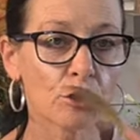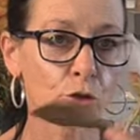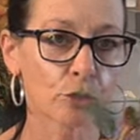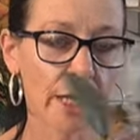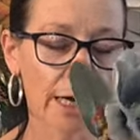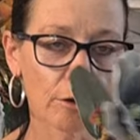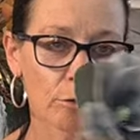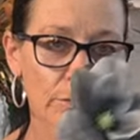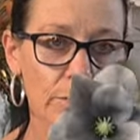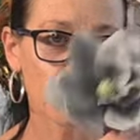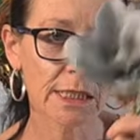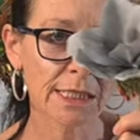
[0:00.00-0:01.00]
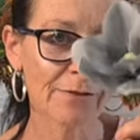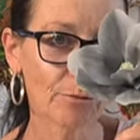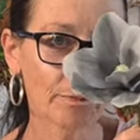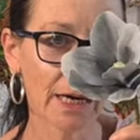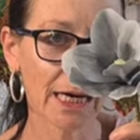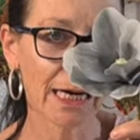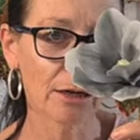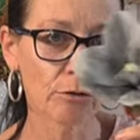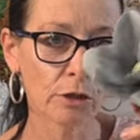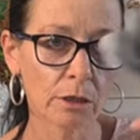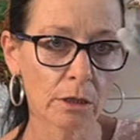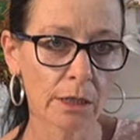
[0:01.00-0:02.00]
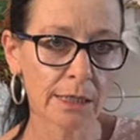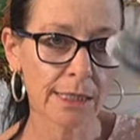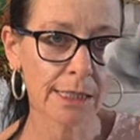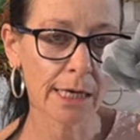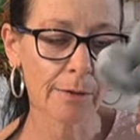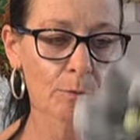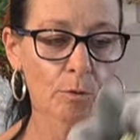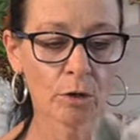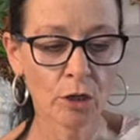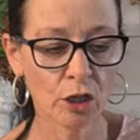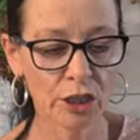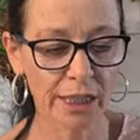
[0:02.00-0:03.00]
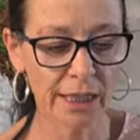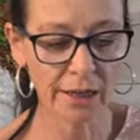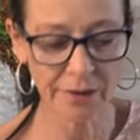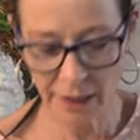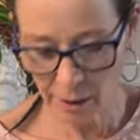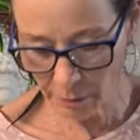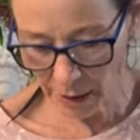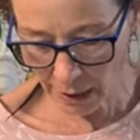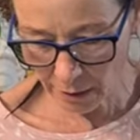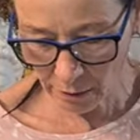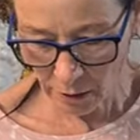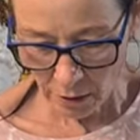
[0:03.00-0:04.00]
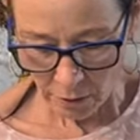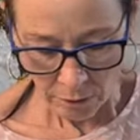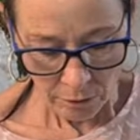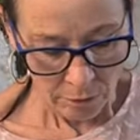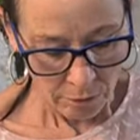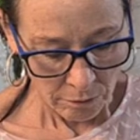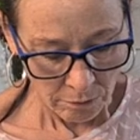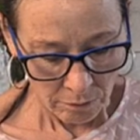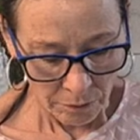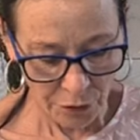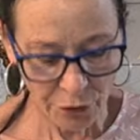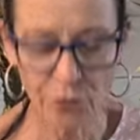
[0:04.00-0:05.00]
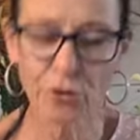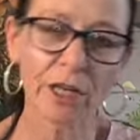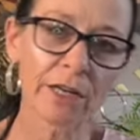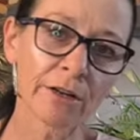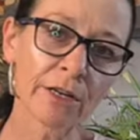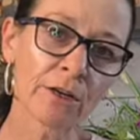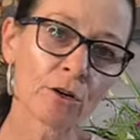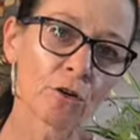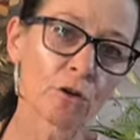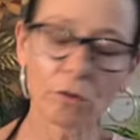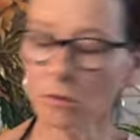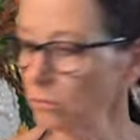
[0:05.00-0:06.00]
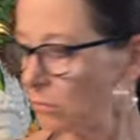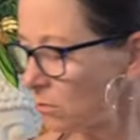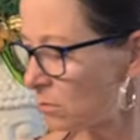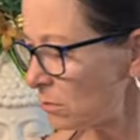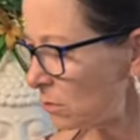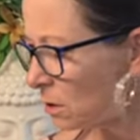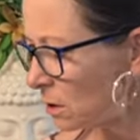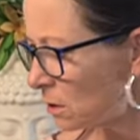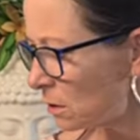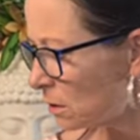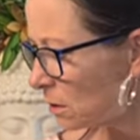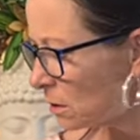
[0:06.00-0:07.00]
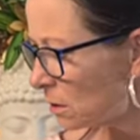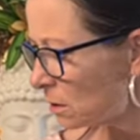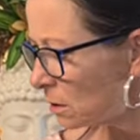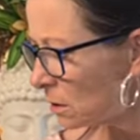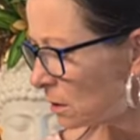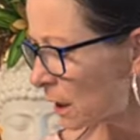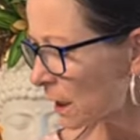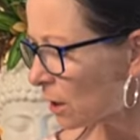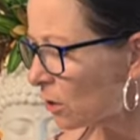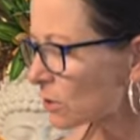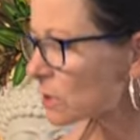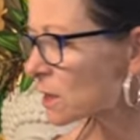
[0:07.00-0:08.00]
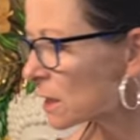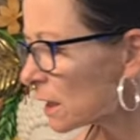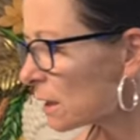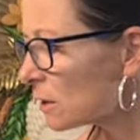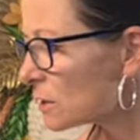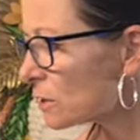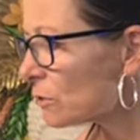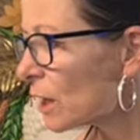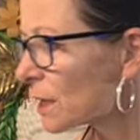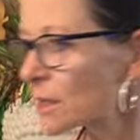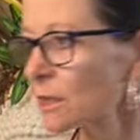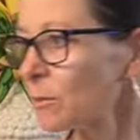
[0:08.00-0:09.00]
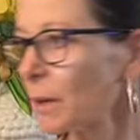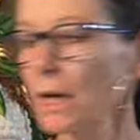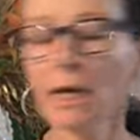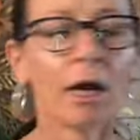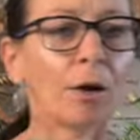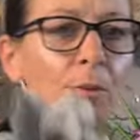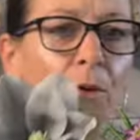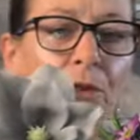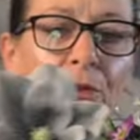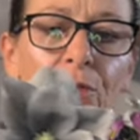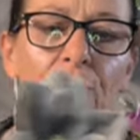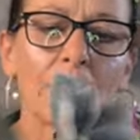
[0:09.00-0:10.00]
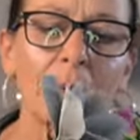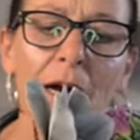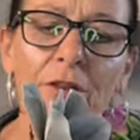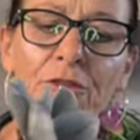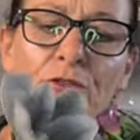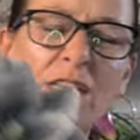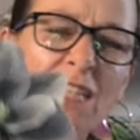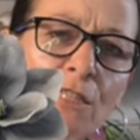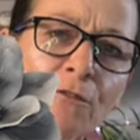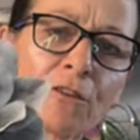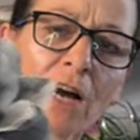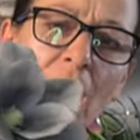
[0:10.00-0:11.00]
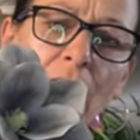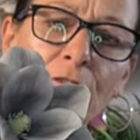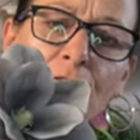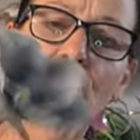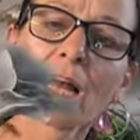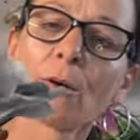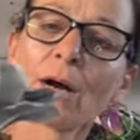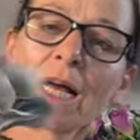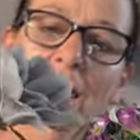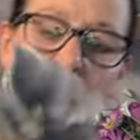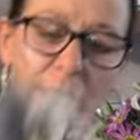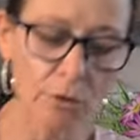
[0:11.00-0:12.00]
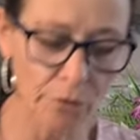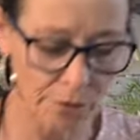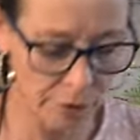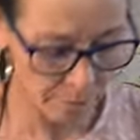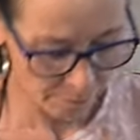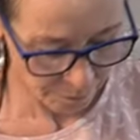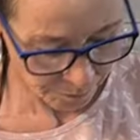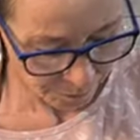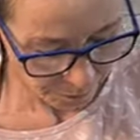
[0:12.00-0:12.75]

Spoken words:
Dunhill, £7 a stem. And you get, I think, about three, or I can't see because they're right at the back, but about 3 to 5 flower heads on them.